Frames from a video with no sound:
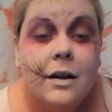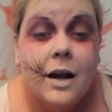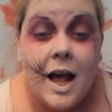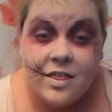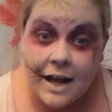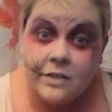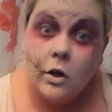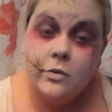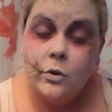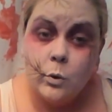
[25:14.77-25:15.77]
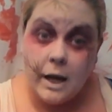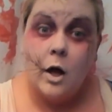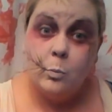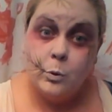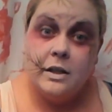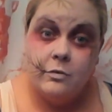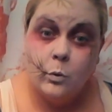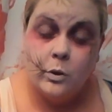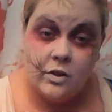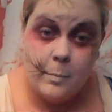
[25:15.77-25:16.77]
And that's also going to help
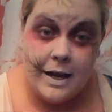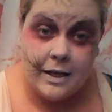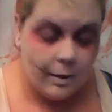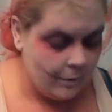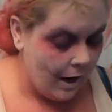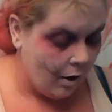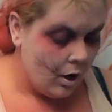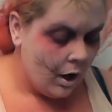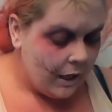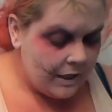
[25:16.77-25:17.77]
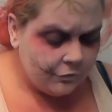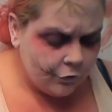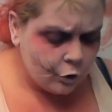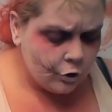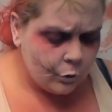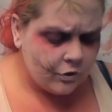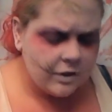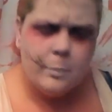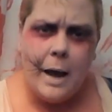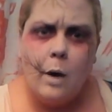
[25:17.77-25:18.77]
reinforce the makeup. Now, if you're using
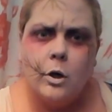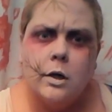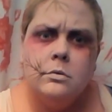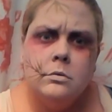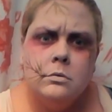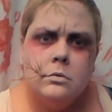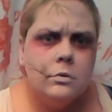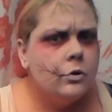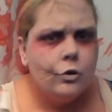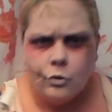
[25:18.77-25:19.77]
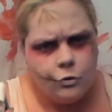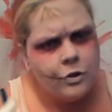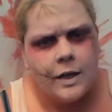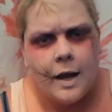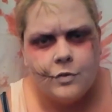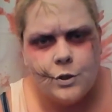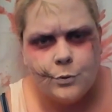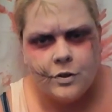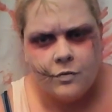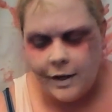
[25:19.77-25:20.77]
the powder, you shouldn't have to
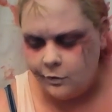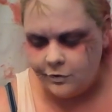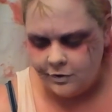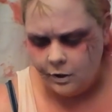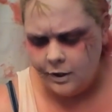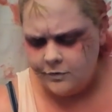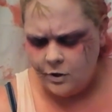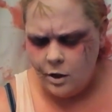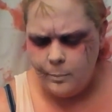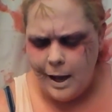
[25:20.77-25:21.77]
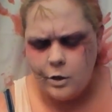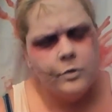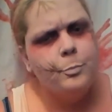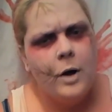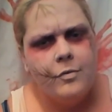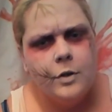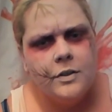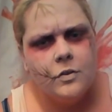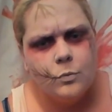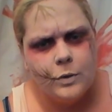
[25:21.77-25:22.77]
use the final seal. It's all a matter of
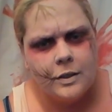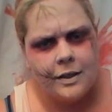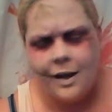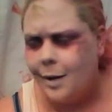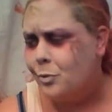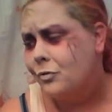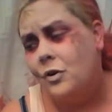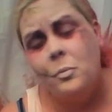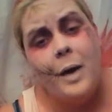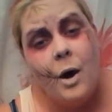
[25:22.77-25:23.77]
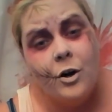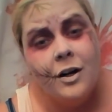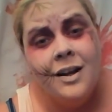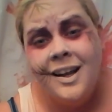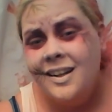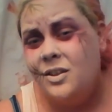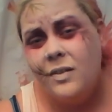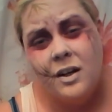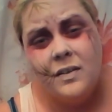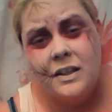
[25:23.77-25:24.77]
preference. Really, I prefer the powder. It's
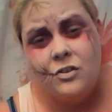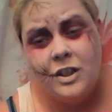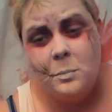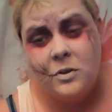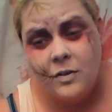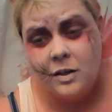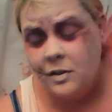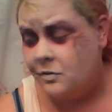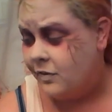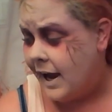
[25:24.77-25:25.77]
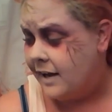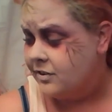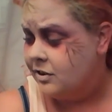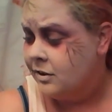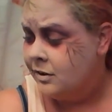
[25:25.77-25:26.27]
very, very cheap. It's very, very fast.